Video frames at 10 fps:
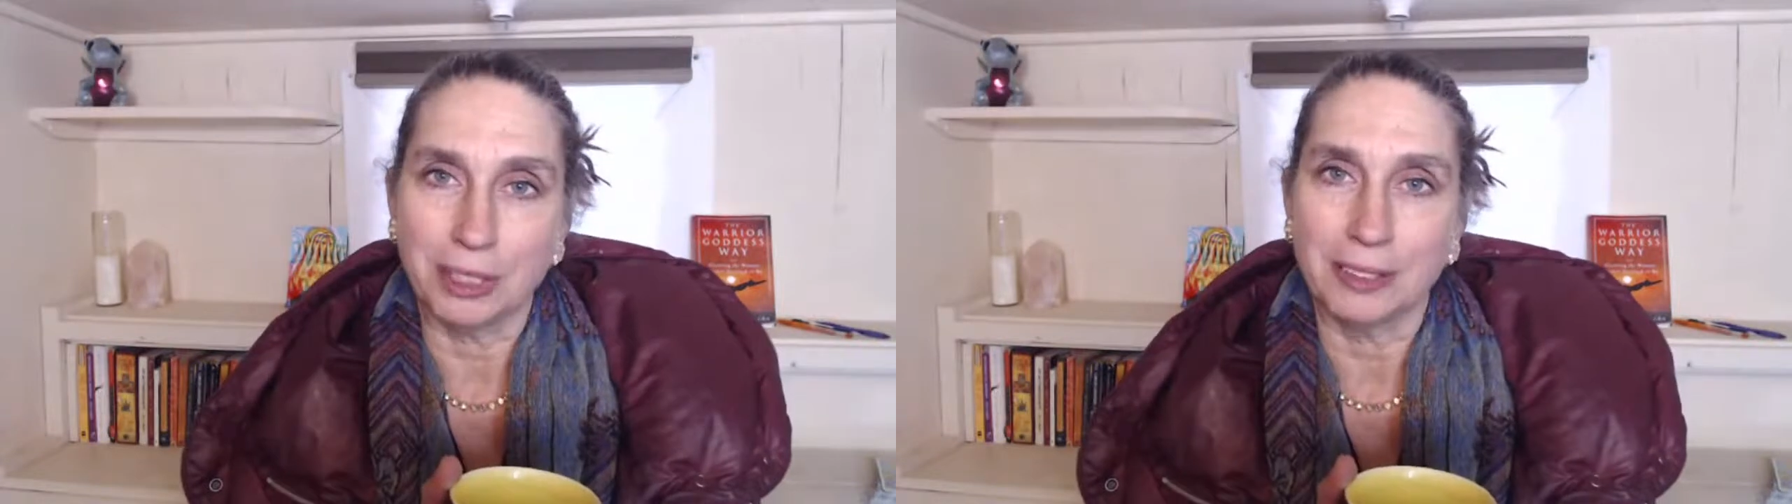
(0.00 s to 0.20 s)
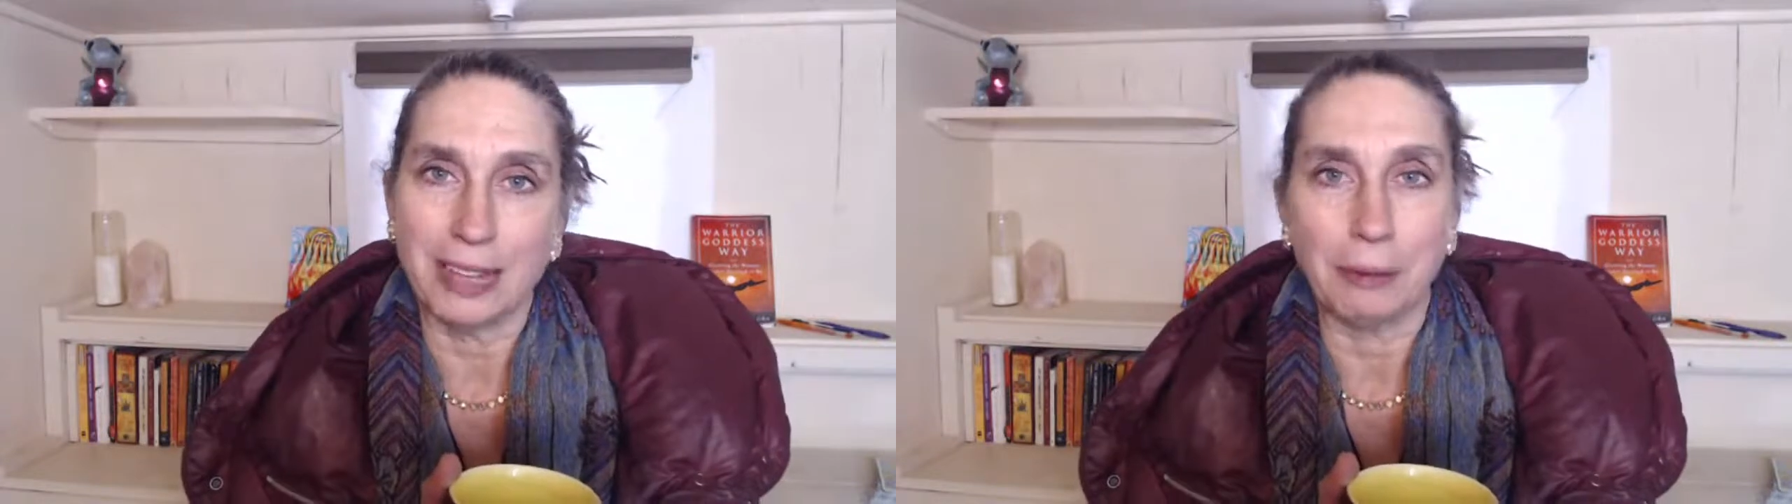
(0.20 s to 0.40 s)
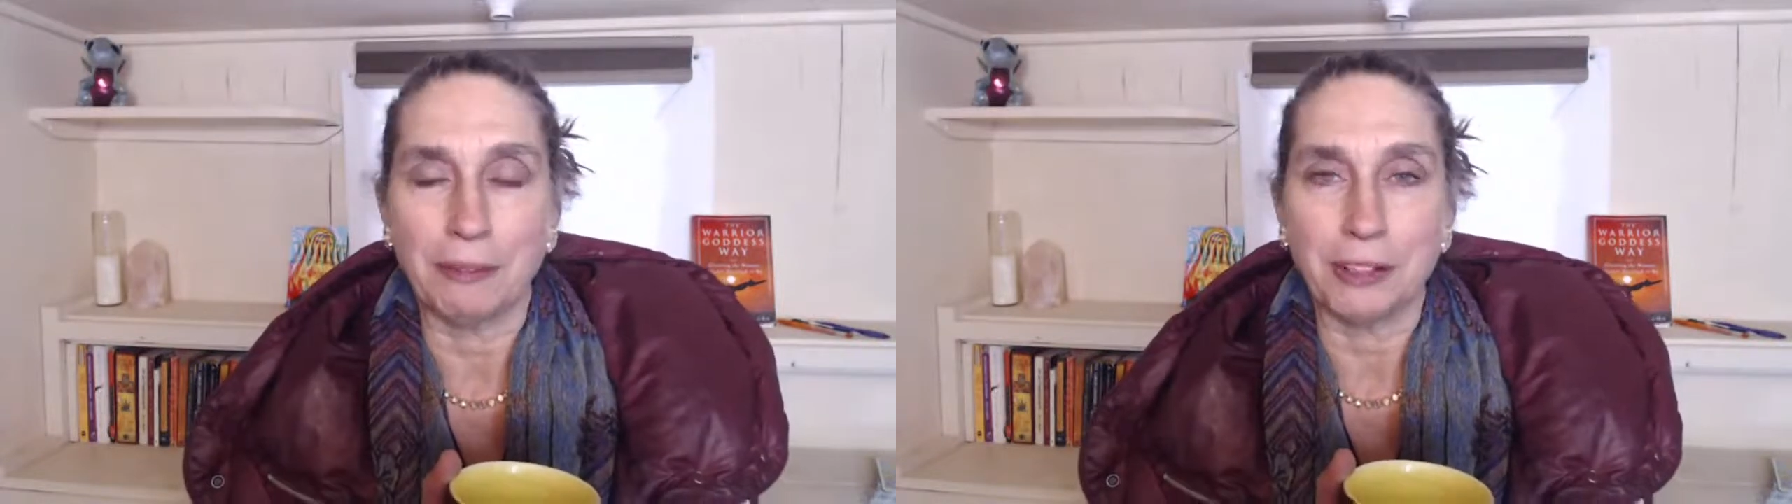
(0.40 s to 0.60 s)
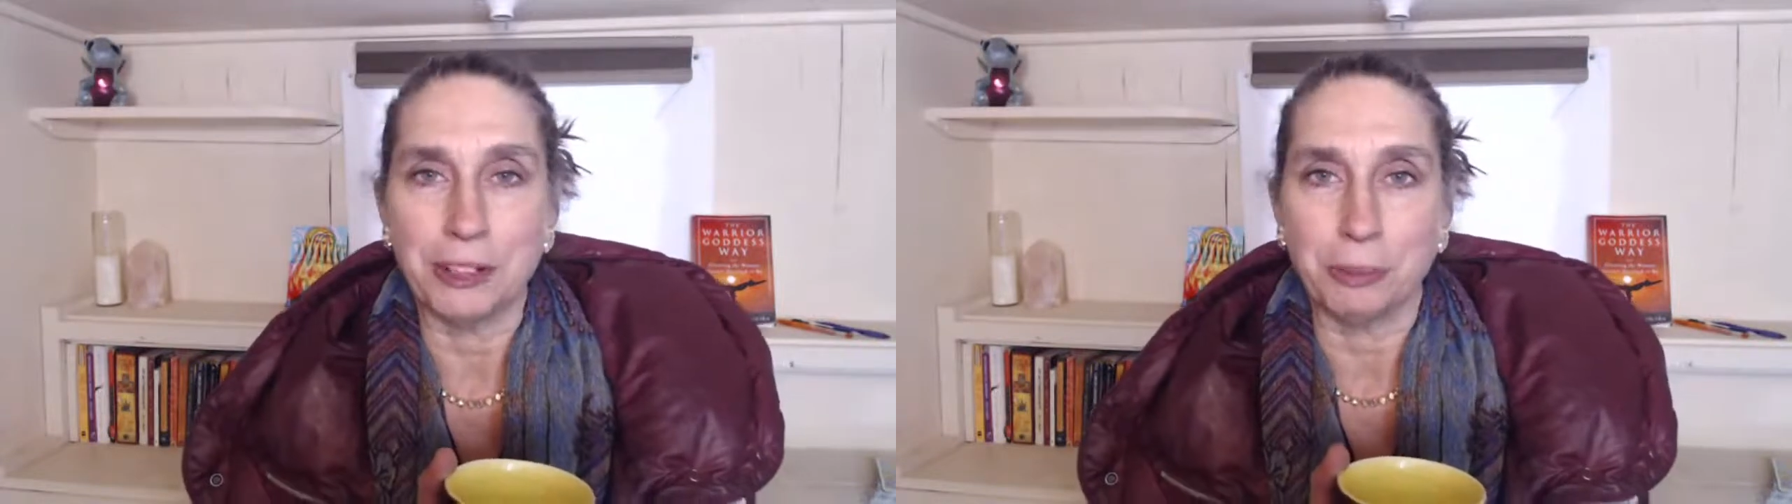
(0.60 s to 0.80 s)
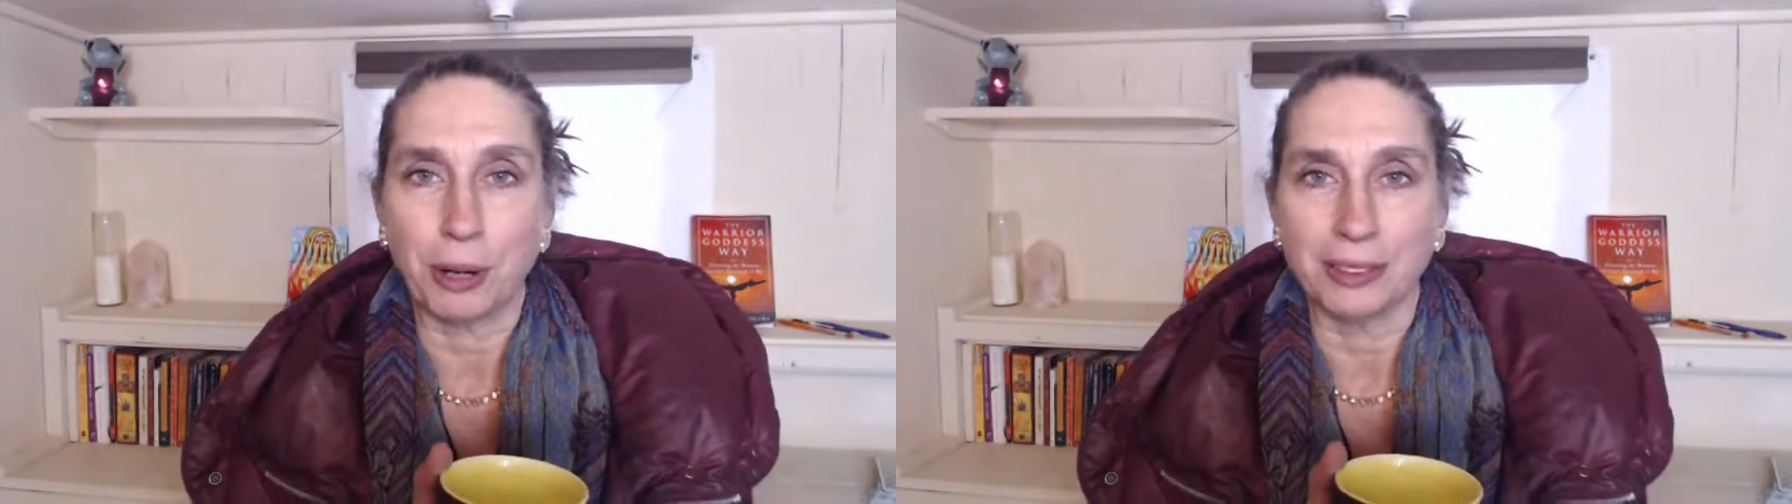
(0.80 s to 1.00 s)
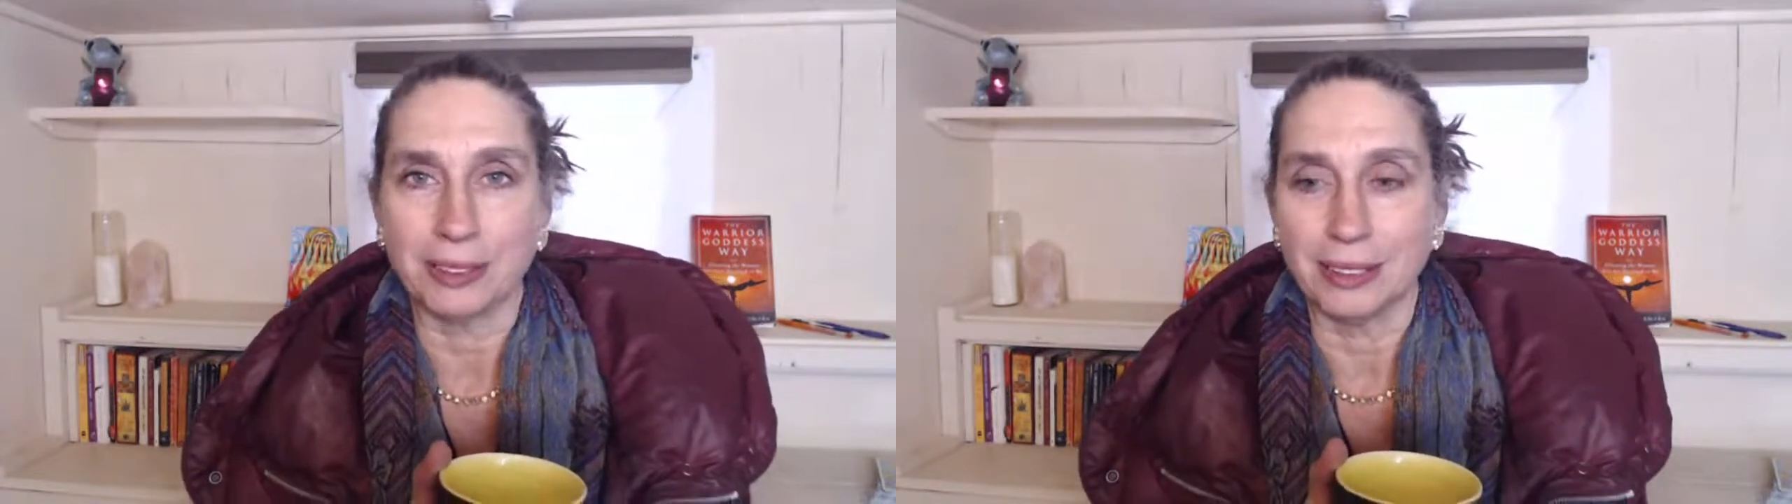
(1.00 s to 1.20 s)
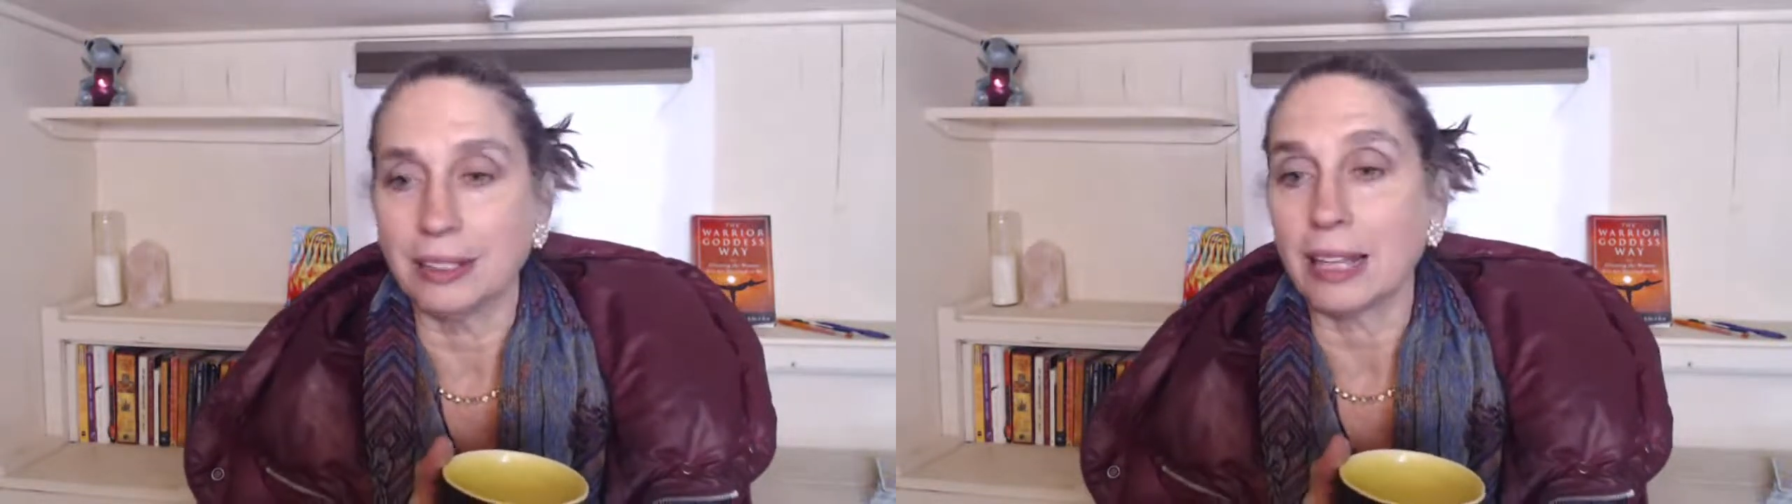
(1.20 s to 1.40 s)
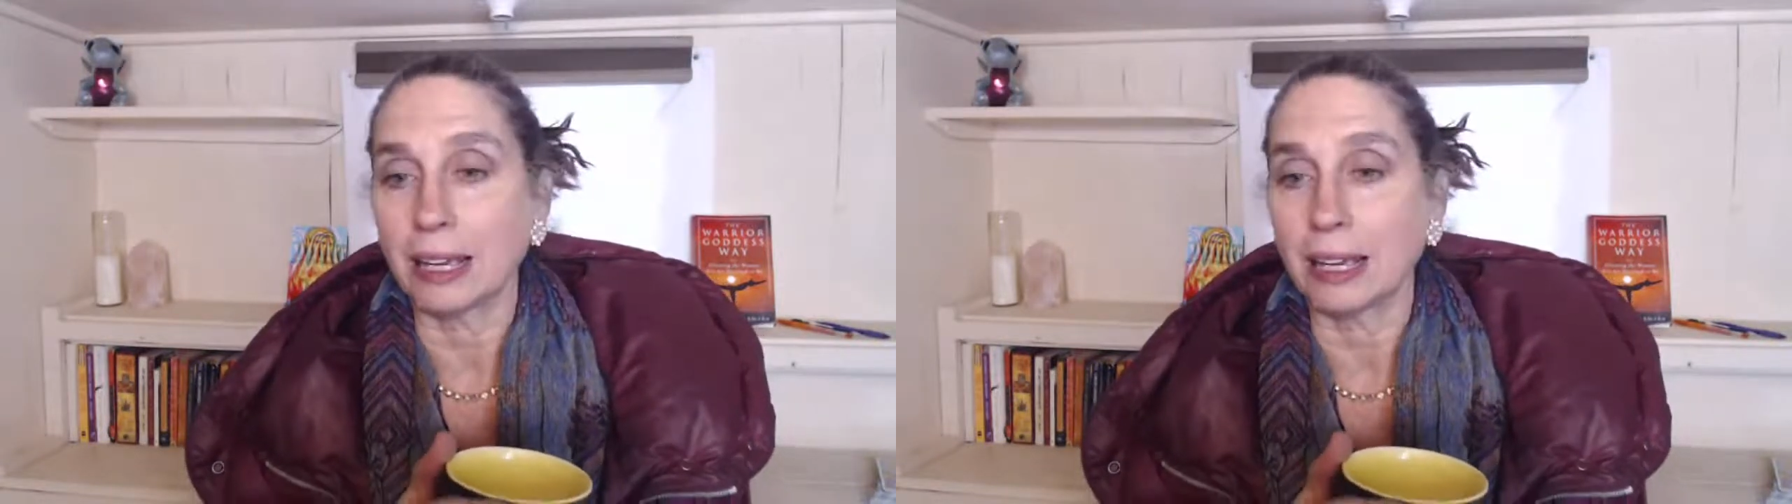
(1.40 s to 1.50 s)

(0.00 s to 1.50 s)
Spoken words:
because now we have a new president."